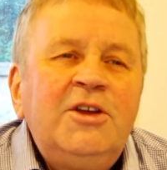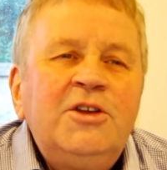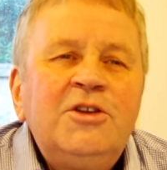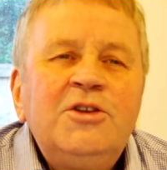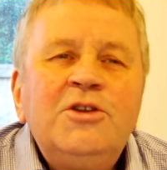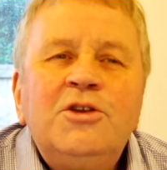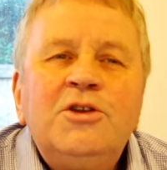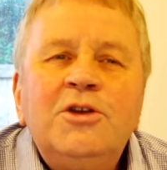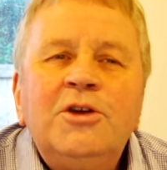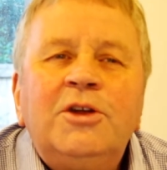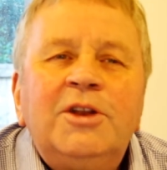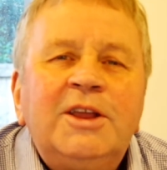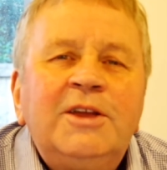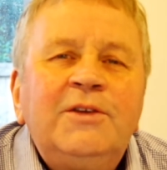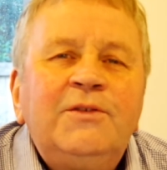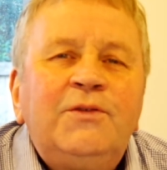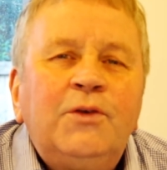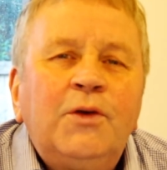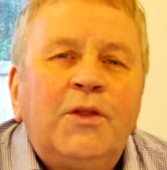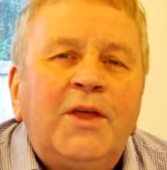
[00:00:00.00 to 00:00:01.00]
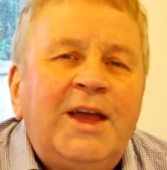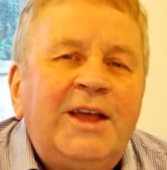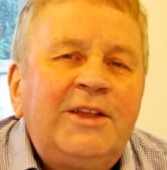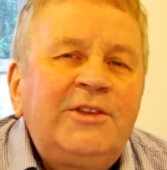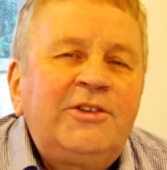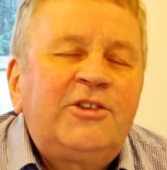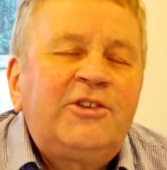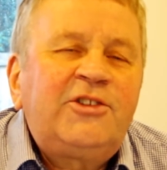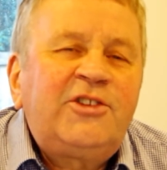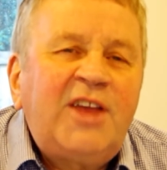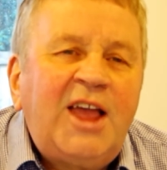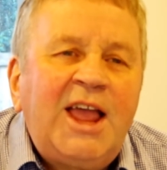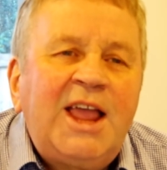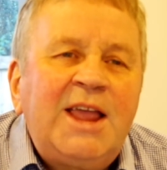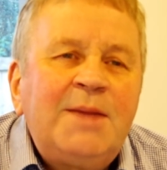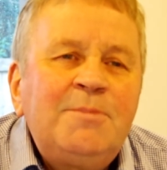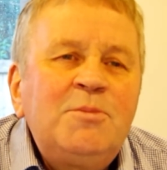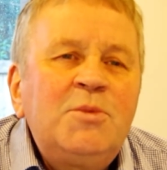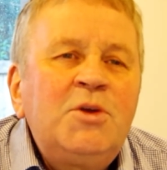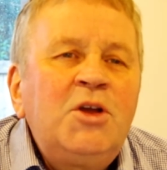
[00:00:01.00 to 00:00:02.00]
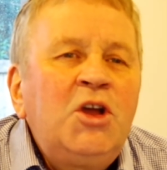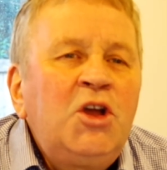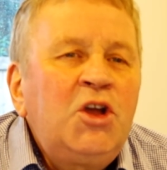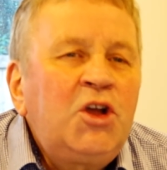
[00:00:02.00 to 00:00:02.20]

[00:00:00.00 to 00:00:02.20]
yearning for that same